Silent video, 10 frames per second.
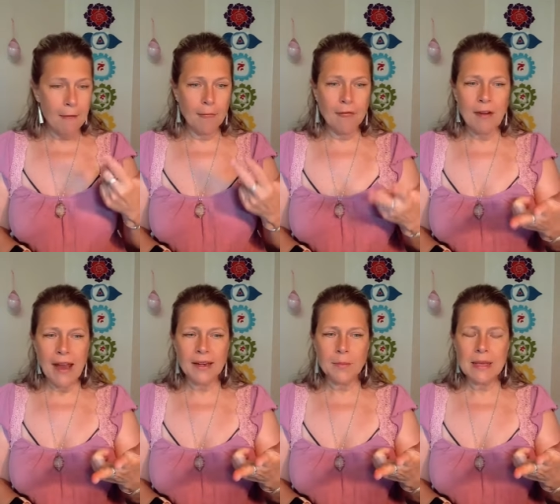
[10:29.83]

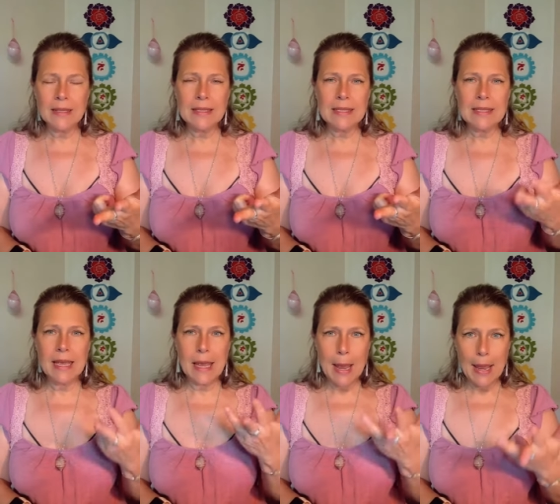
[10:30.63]
vitamins,
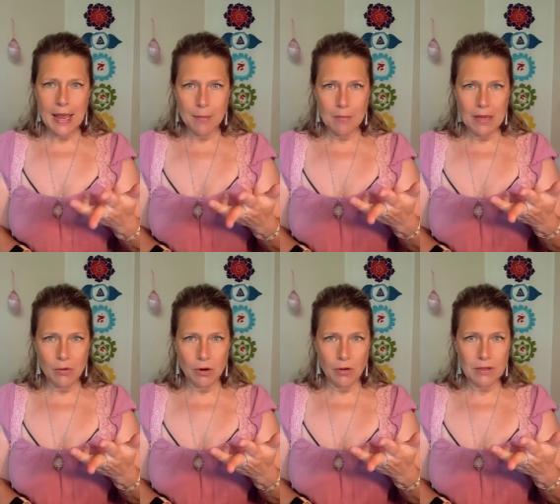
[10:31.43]
and
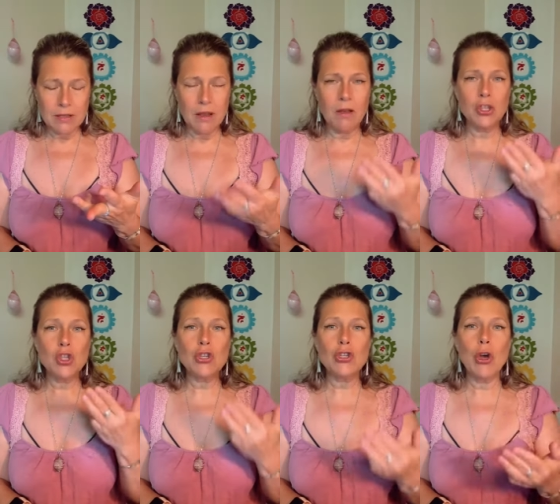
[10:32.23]
minerals.
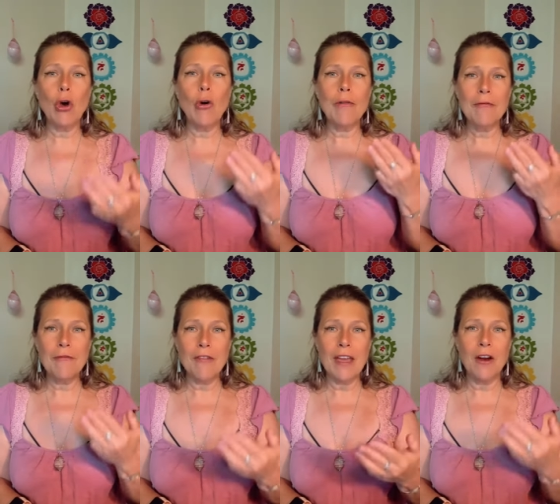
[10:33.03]
So
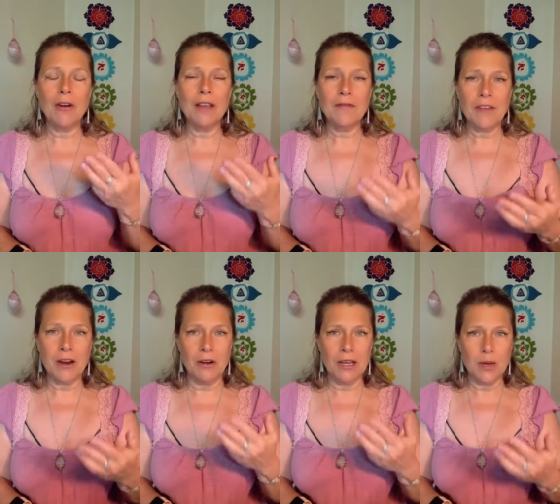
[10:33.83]
very,
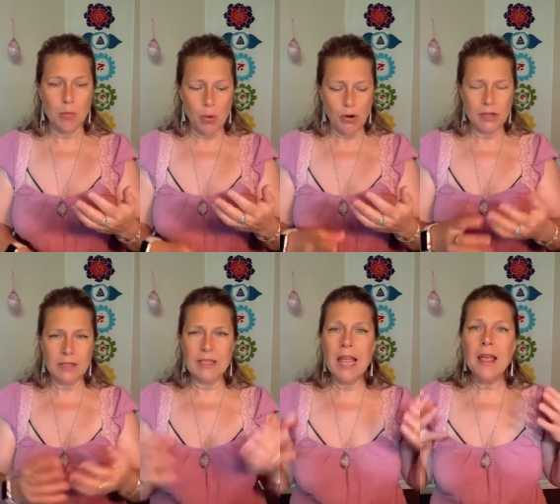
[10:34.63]
very
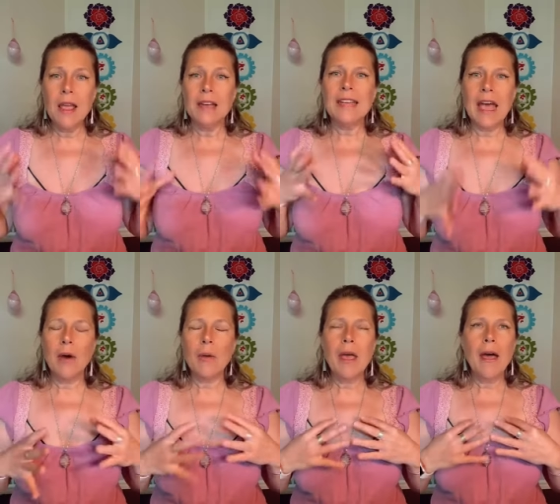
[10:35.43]
important.
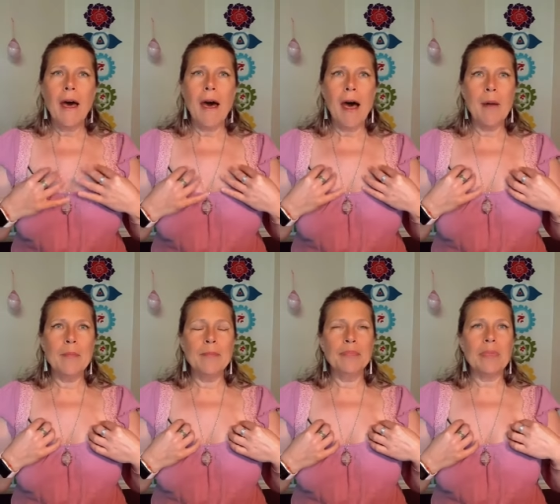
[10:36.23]
Now,
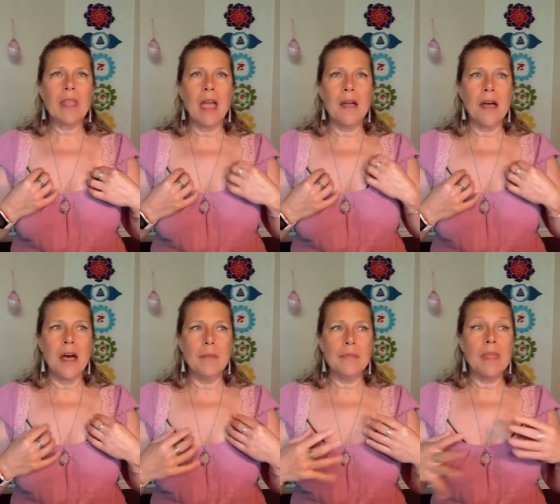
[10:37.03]
um,
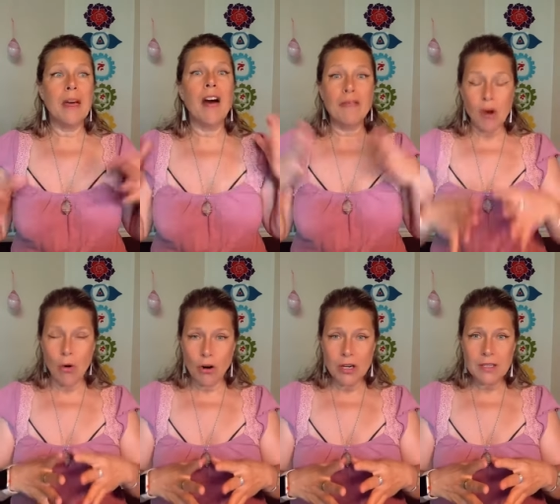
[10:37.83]
um, of
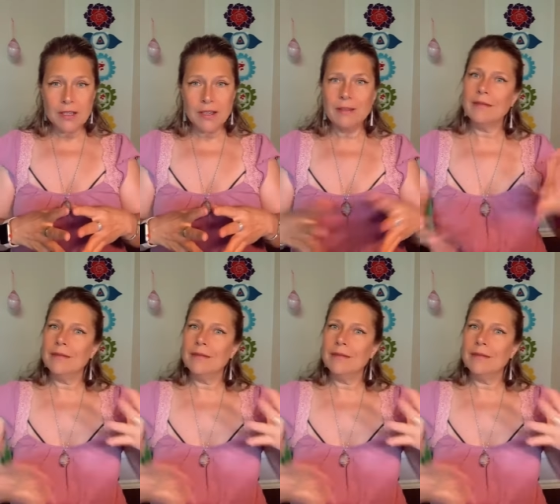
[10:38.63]
course,